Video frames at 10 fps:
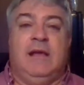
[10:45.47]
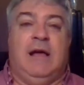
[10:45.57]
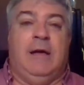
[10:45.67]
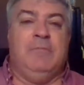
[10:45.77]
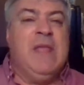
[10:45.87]

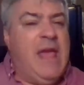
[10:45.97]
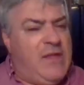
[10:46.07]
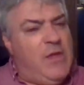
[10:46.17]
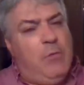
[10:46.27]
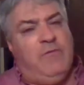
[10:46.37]
And
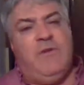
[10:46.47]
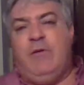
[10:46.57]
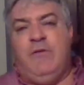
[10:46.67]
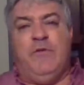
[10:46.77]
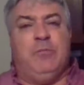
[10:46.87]
there were
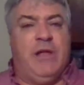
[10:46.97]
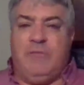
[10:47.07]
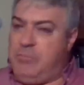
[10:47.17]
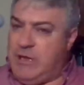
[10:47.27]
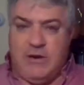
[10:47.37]
very few
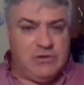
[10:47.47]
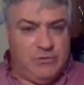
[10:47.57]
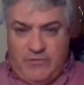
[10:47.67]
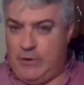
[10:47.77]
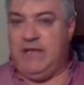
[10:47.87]
players. Players were
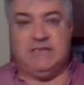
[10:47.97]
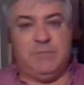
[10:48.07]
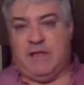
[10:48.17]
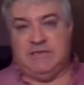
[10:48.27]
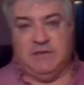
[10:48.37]
very
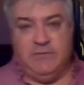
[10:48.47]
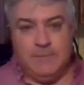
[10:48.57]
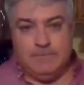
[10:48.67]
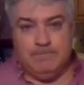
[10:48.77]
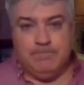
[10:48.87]

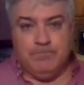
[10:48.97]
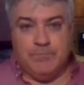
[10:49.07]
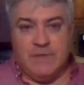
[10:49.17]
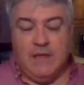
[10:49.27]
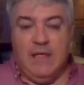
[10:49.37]
expensive.
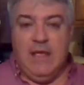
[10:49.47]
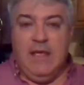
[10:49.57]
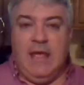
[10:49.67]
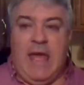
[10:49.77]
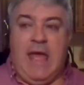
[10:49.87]

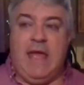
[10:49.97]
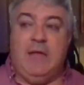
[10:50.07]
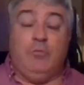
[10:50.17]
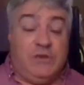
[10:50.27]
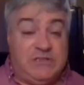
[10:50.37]

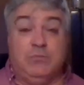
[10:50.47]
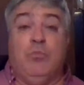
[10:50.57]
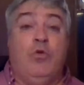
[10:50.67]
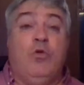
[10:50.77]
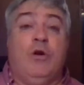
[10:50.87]
And what's
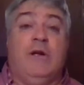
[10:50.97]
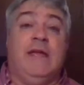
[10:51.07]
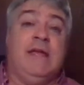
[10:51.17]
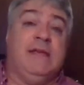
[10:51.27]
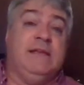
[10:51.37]

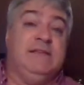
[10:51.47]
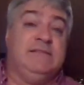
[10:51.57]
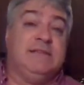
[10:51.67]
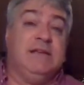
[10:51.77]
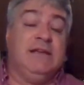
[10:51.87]
more
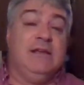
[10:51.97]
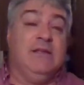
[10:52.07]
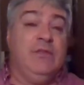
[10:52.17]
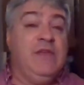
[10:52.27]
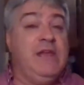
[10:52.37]
is
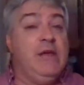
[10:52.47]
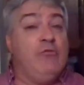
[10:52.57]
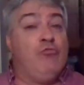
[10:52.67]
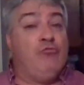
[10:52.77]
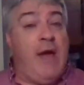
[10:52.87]
the
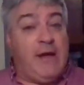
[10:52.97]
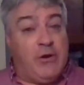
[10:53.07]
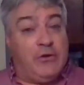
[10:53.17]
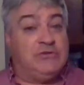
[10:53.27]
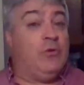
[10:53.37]

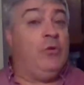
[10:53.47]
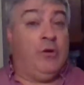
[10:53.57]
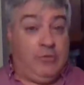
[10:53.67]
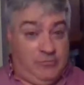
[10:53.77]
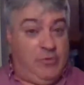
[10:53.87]
records,
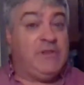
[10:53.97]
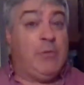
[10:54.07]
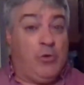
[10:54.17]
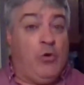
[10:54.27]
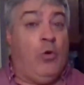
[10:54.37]
or what they
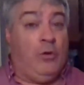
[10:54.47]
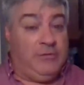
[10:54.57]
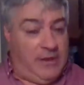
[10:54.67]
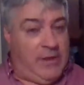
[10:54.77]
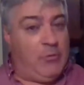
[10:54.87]
were
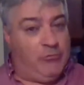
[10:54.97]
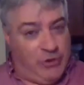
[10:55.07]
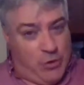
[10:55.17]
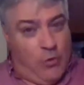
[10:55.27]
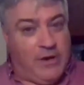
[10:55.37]
called, they were
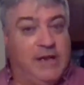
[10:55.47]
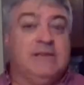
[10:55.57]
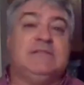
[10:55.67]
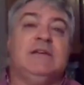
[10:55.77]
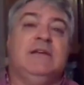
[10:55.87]

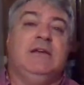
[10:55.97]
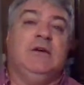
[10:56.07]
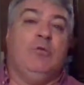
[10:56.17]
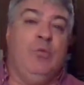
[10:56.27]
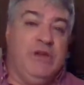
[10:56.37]
recordings,
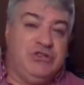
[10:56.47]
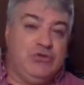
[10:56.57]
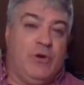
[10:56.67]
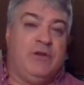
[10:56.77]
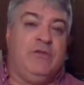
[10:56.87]
we
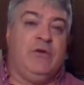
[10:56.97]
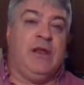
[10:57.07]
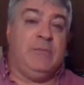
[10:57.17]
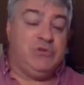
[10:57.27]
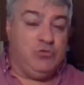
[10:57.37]
shortened their
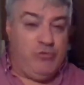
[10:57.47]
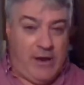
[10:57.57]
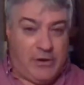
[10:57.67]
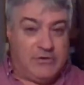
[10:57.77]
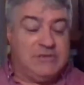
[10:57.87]
name to
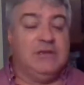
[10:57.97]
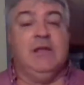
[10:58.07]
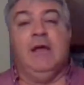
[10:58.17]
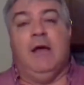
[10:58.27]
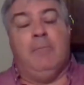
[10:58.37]
records.
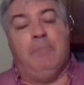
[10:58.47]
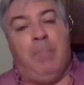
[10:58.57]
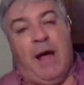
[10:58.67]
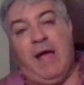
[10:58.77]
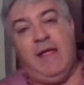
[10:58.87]

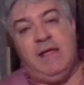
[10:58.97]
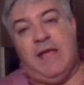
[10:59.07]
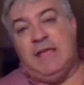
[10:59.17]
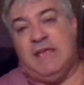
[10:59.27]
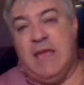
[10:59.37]
Buying
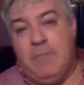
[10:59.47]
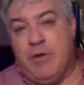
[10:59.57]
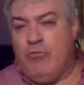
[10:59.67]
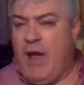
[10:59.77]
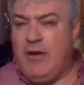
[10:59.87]
and
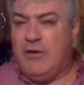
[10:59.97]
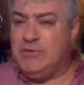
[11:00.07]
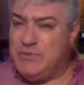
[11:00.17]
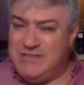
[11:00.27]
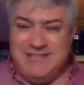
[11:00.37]
keeping
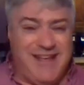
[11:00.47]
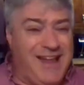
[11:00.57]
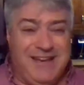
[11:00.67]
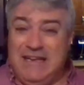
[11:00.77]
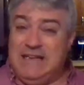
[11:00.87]
records was
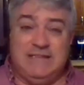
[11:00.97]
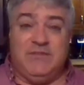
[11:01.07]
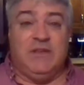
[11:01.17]
not an easy